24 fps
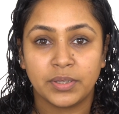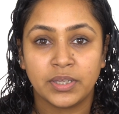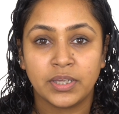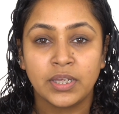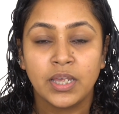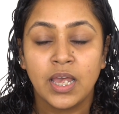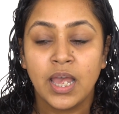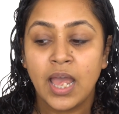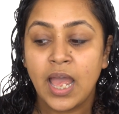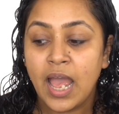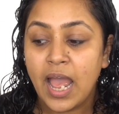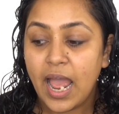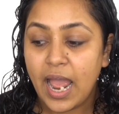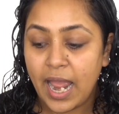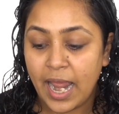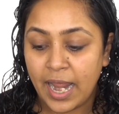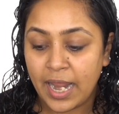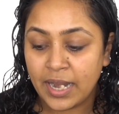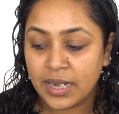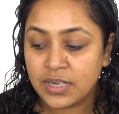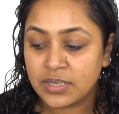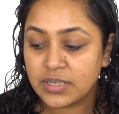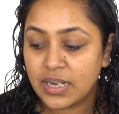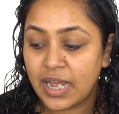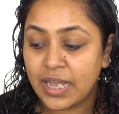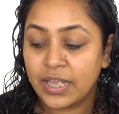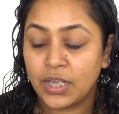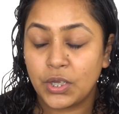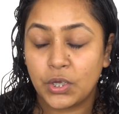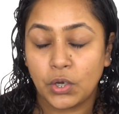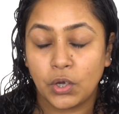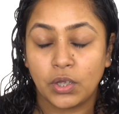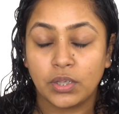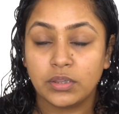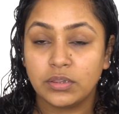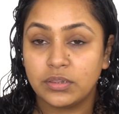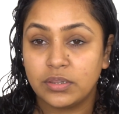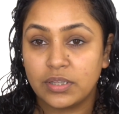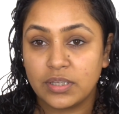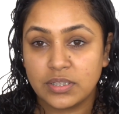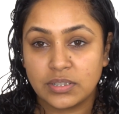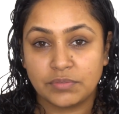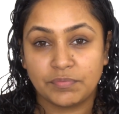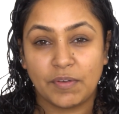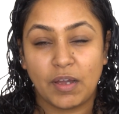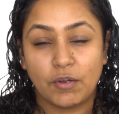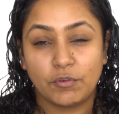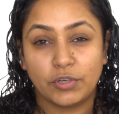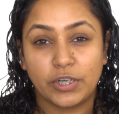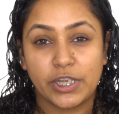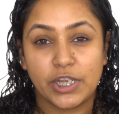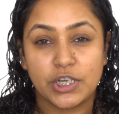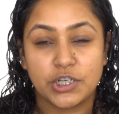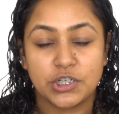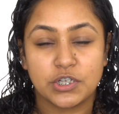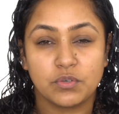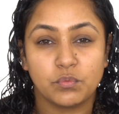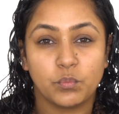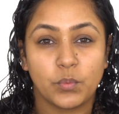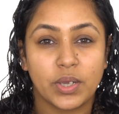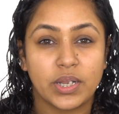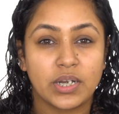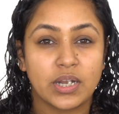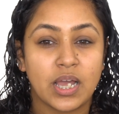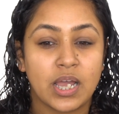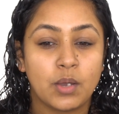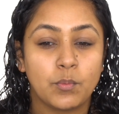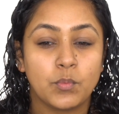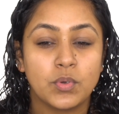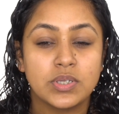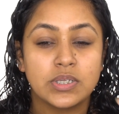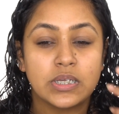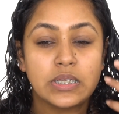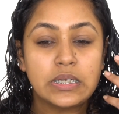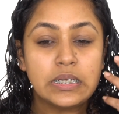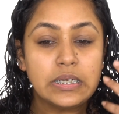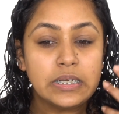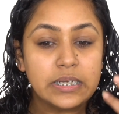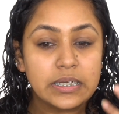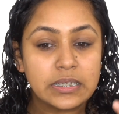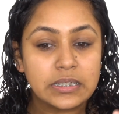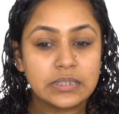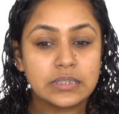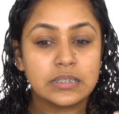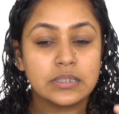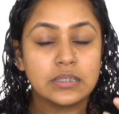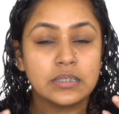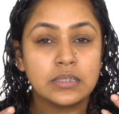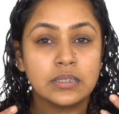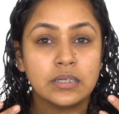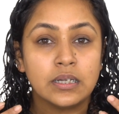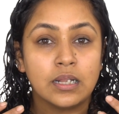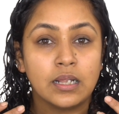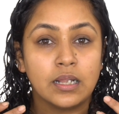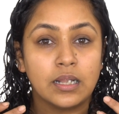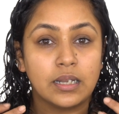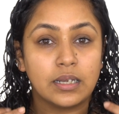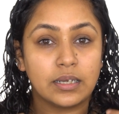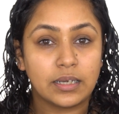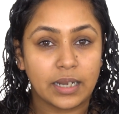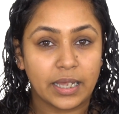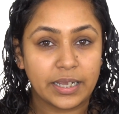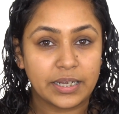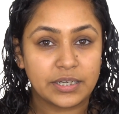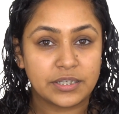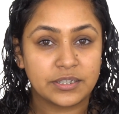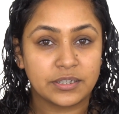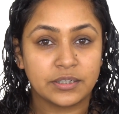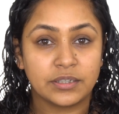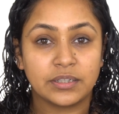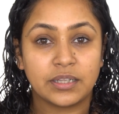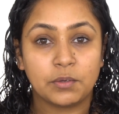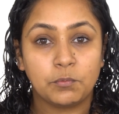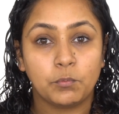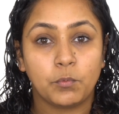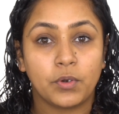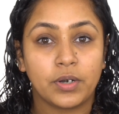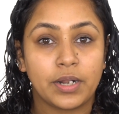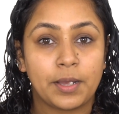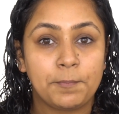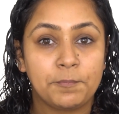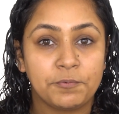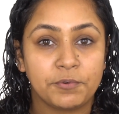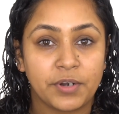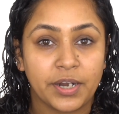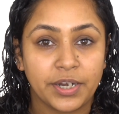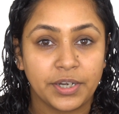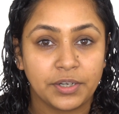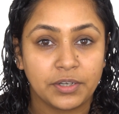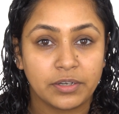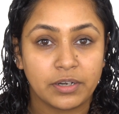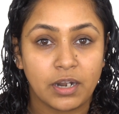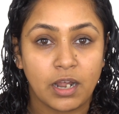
me, and I got this foundation when I was a little lighter than what I'm right